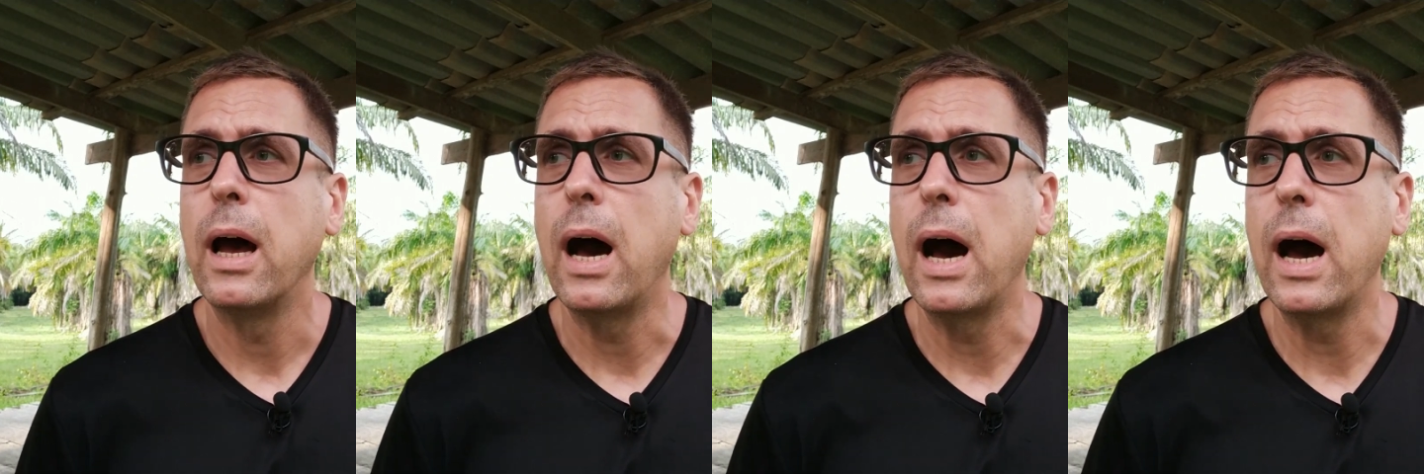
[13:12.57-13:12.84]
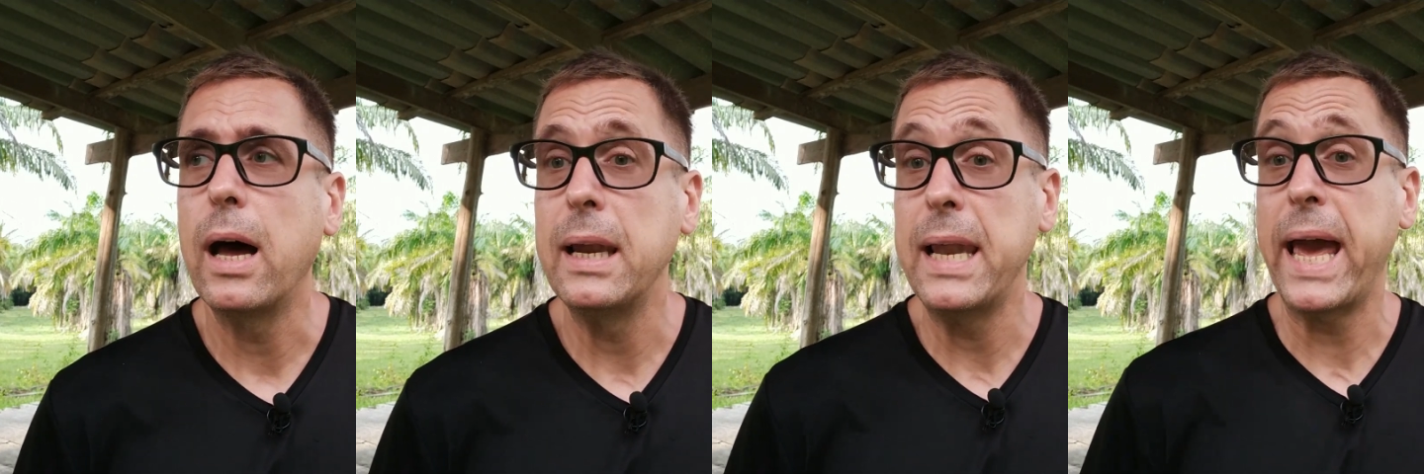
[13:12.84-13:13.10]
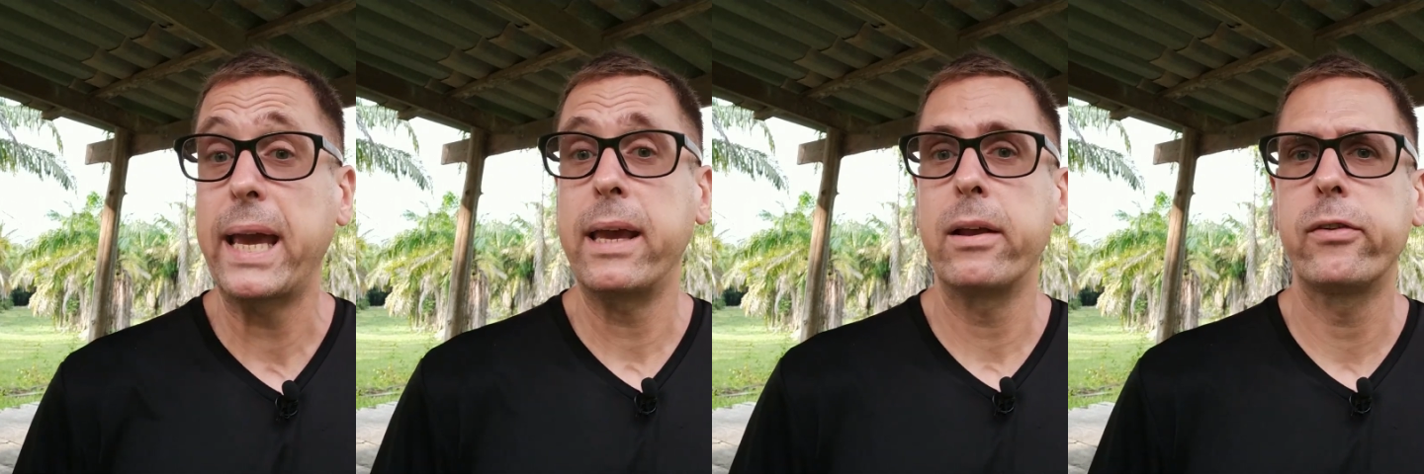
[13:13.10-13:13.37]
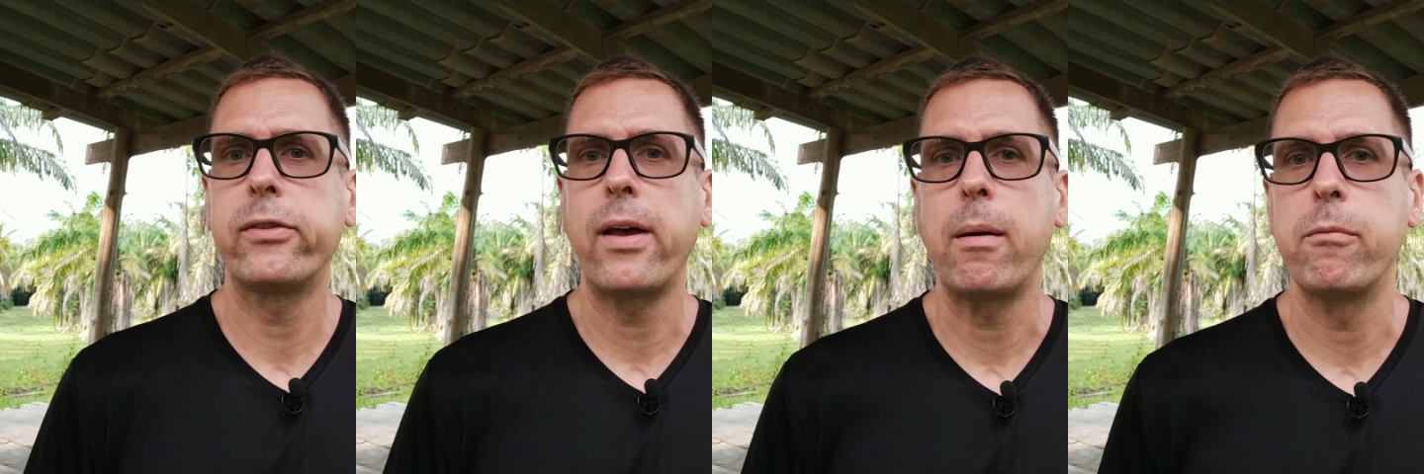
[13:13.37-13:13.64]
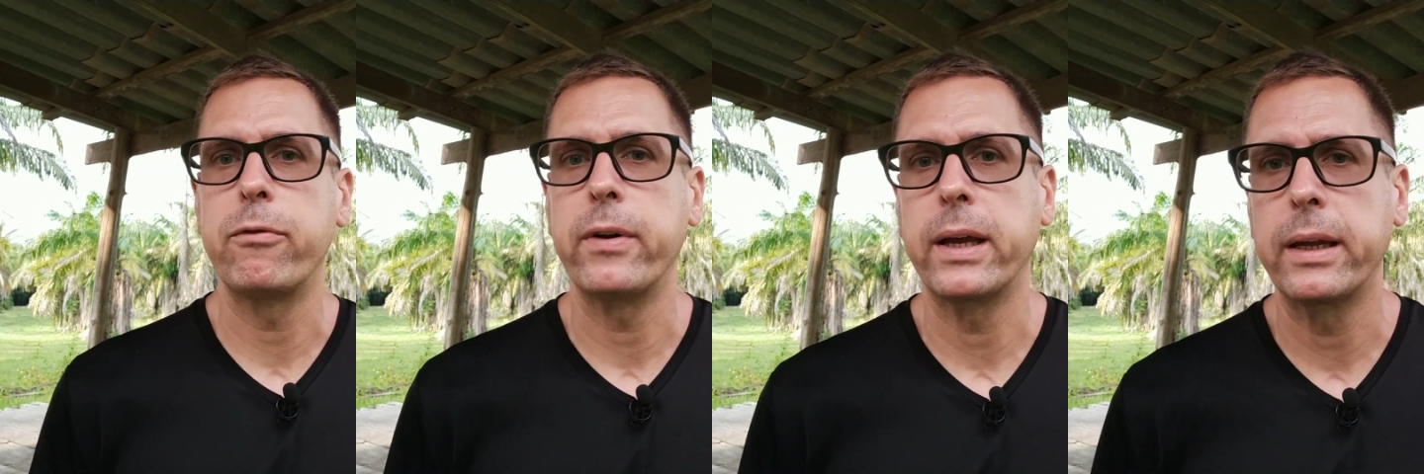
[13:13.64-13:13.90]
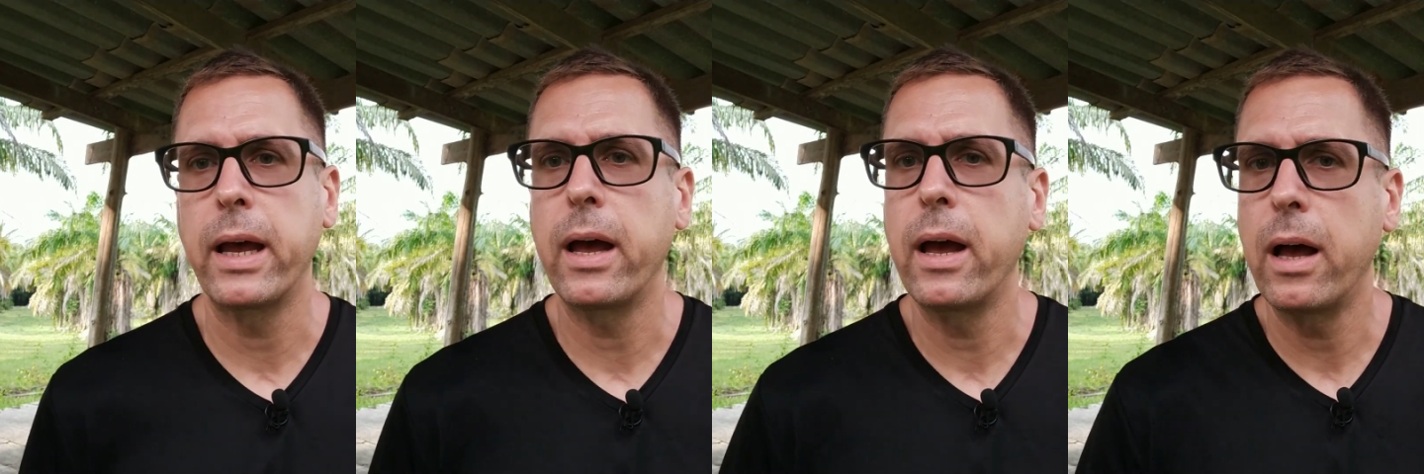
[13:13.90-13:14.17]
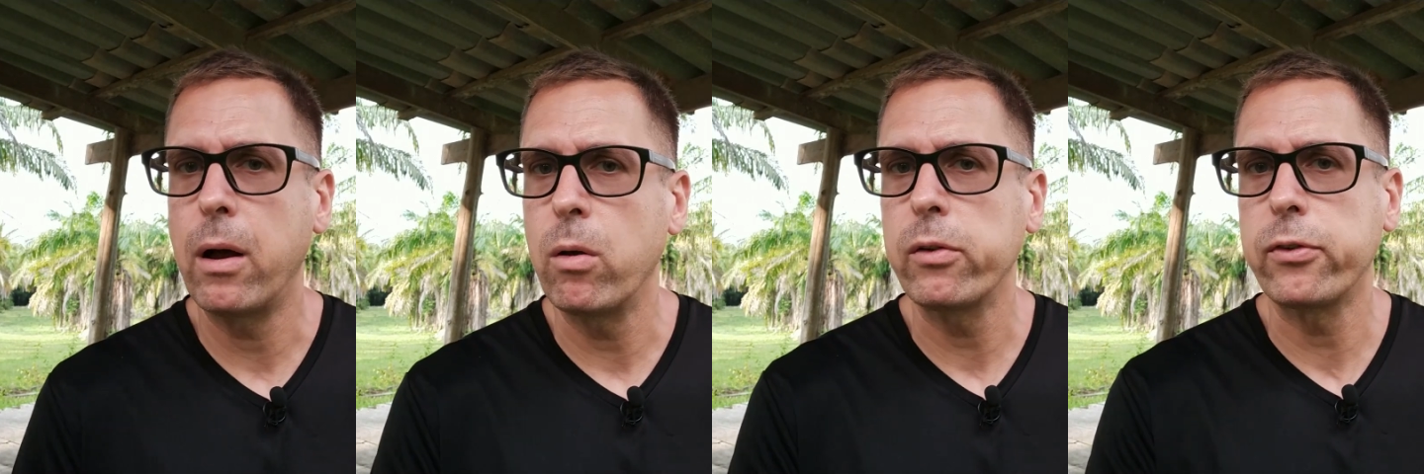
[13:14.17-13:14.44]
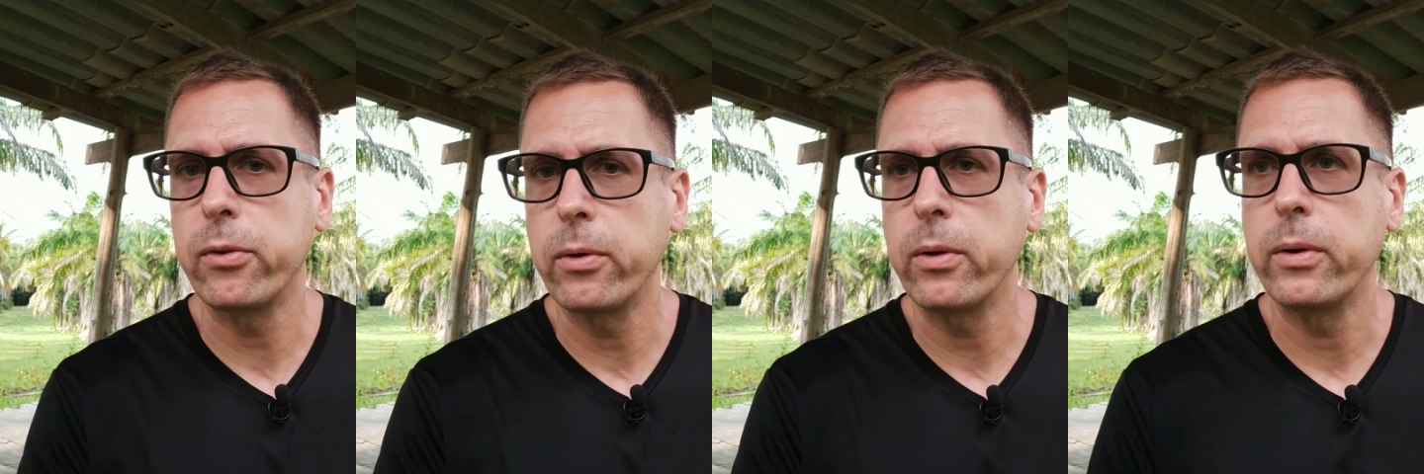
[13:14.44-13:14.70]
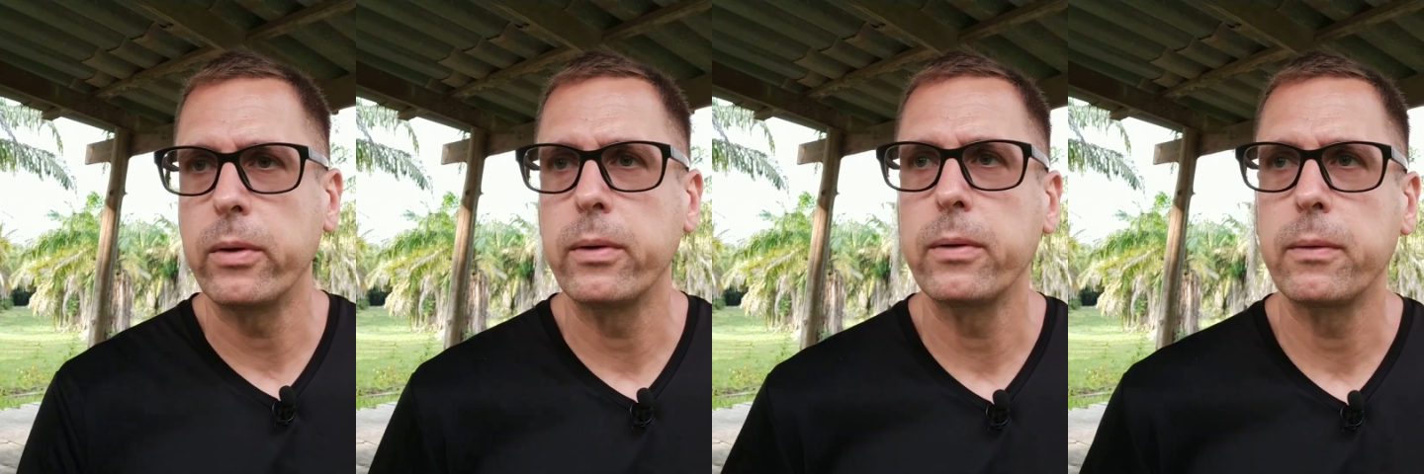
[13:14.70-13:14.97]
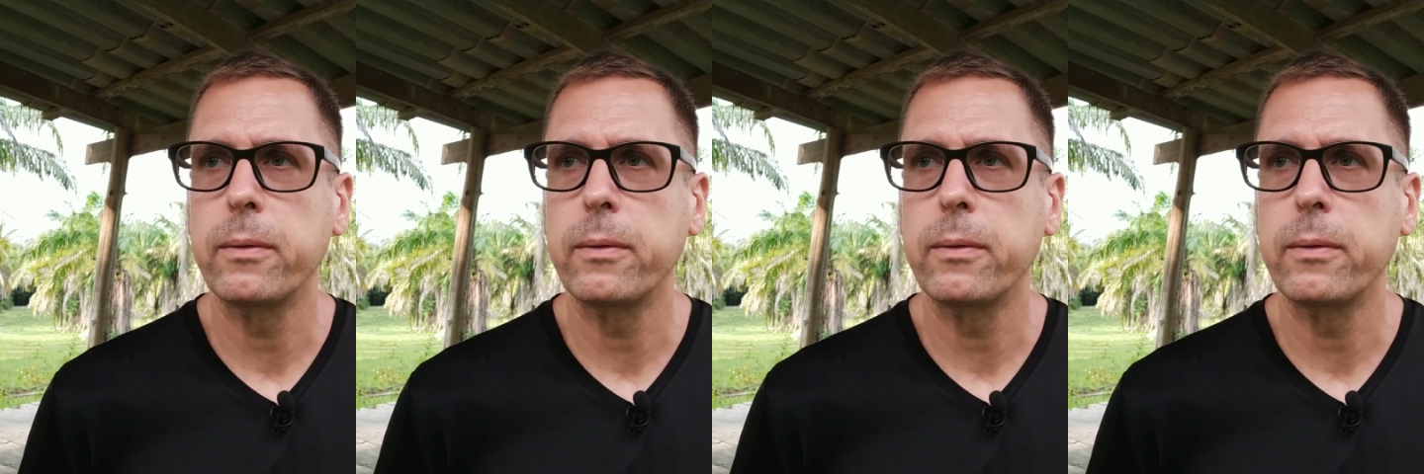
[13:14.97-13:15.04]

are lacking something. There are also